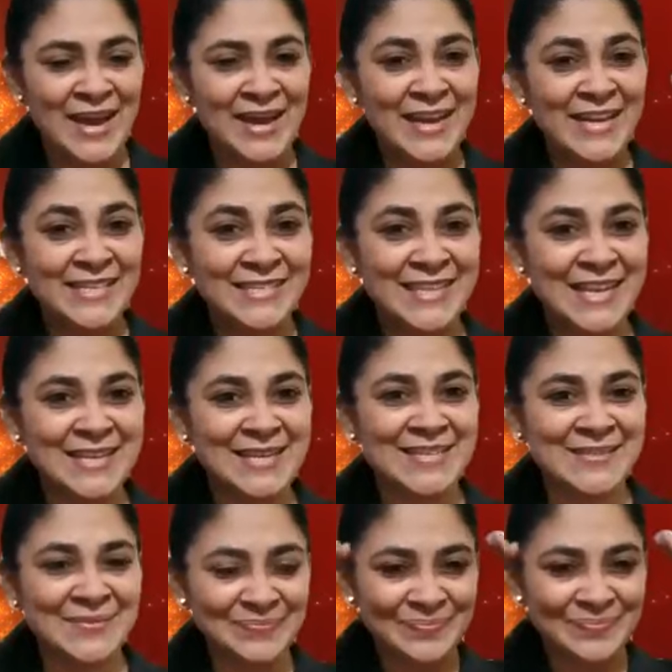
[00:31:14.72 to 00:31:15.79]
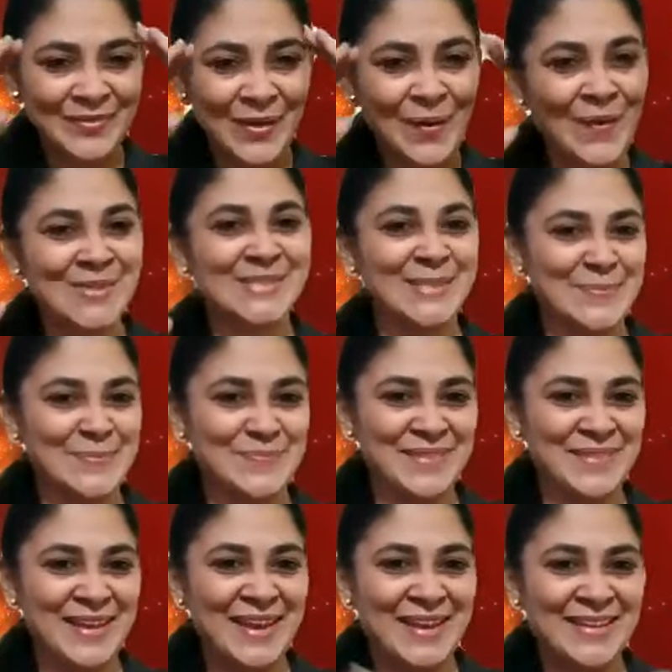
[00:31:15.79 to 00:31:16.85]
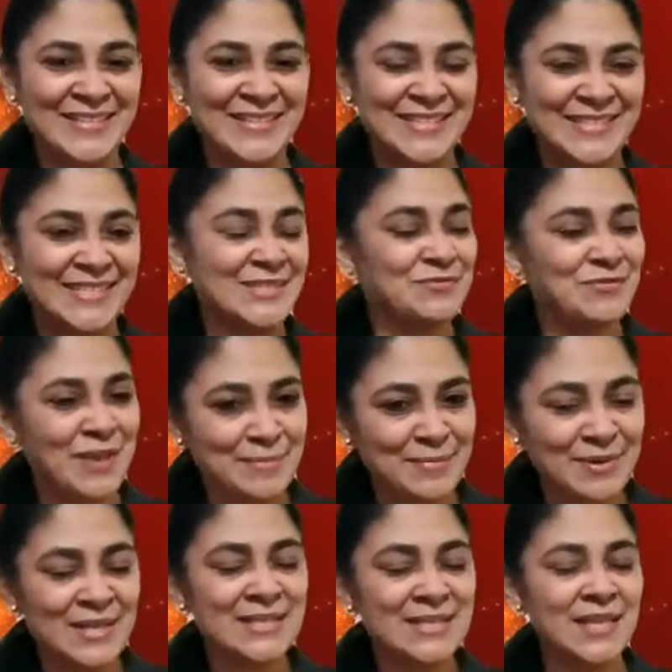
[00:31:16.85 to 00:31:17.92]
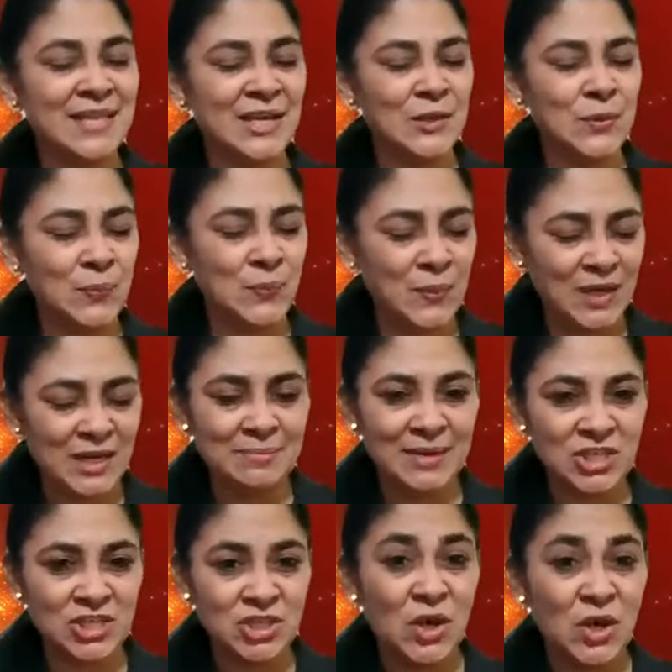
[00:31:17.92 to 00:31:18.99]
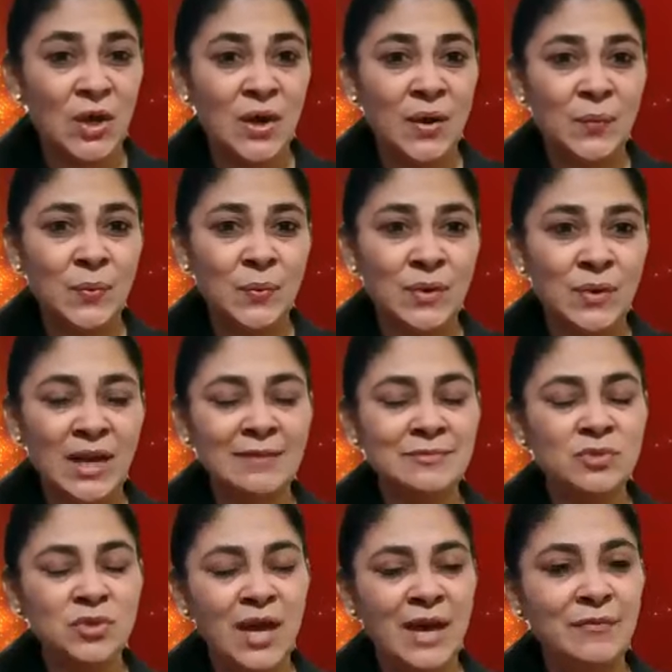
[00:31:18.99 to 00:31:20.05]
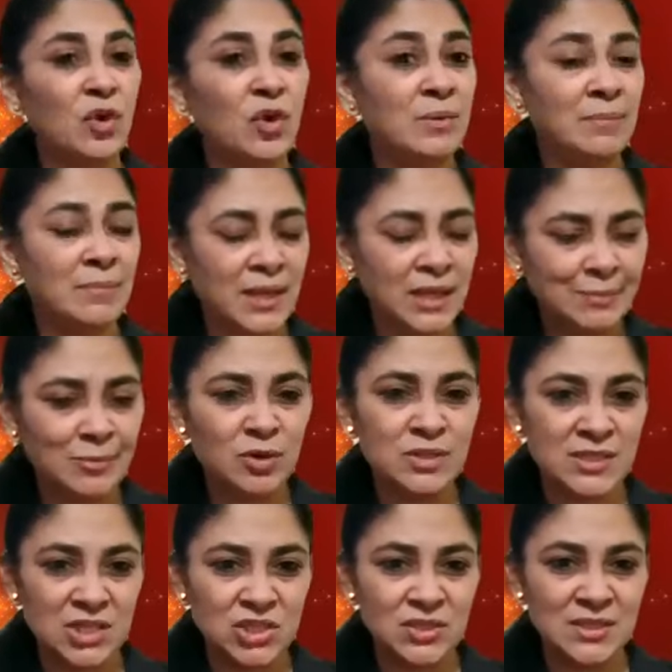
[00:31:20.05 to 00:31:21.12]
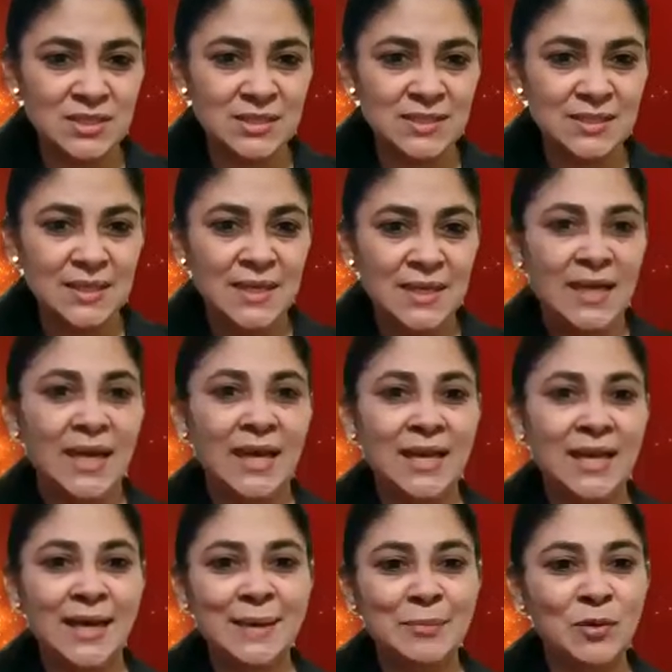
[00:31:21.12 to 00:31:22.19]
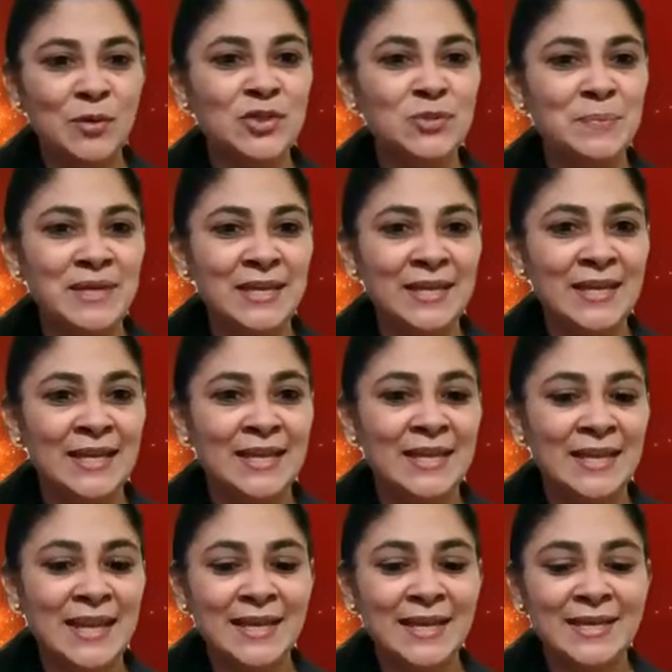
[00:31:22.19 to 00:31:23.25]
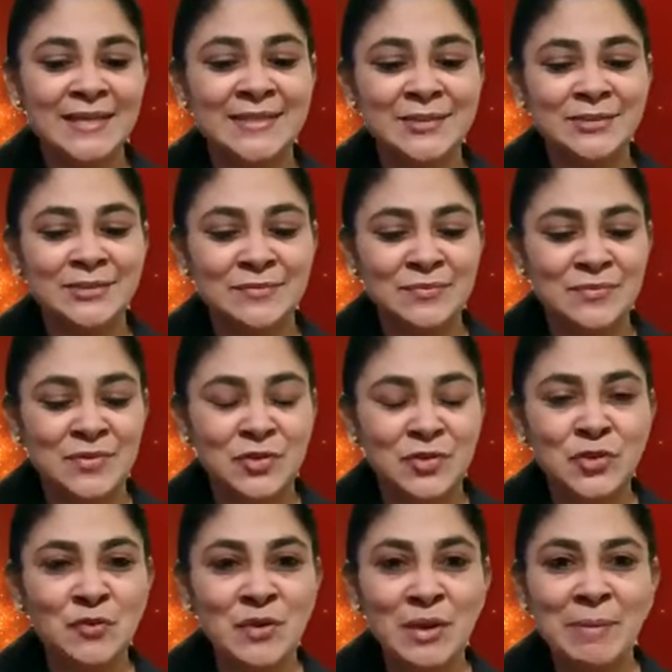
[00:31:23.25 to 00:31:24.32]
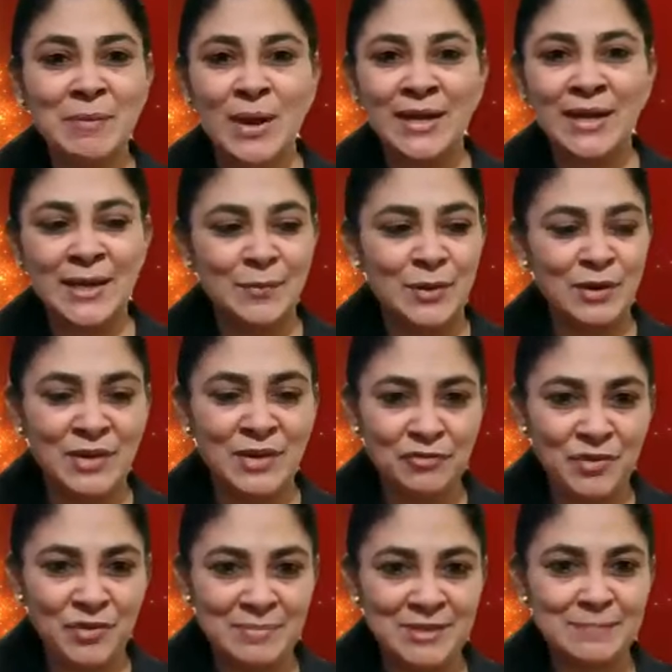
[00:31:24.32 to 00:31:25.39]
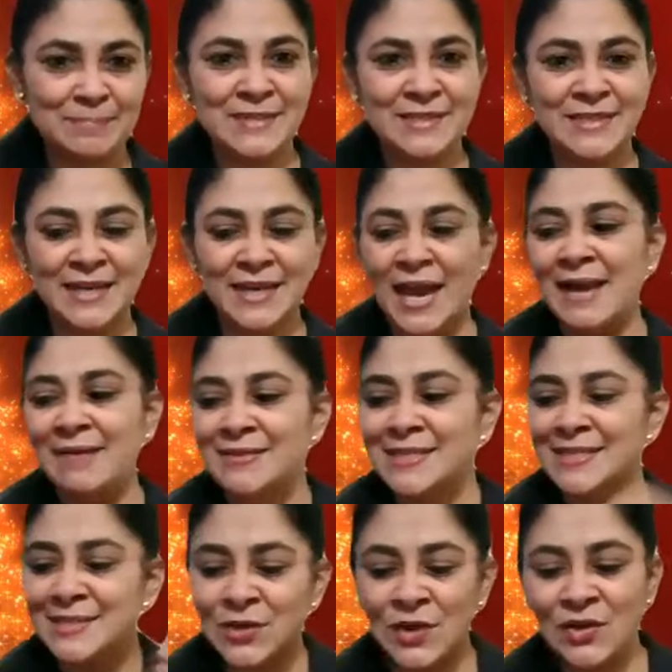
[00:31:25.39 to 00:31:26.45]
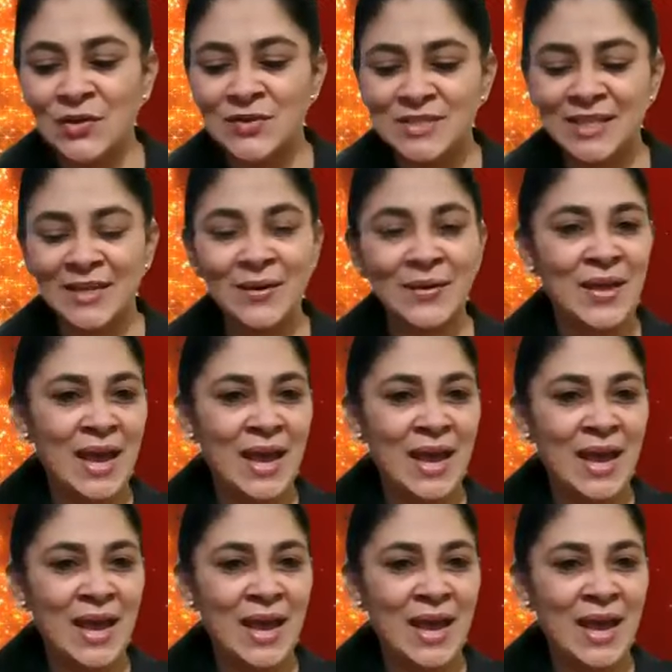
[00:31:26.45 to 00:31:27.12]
it's like awesome and it is just fabulous. Thank you very much. We would love to have you on many more sessions. And I'm going to be like, you know, you will be one day a very famous person and I will just call you, sir,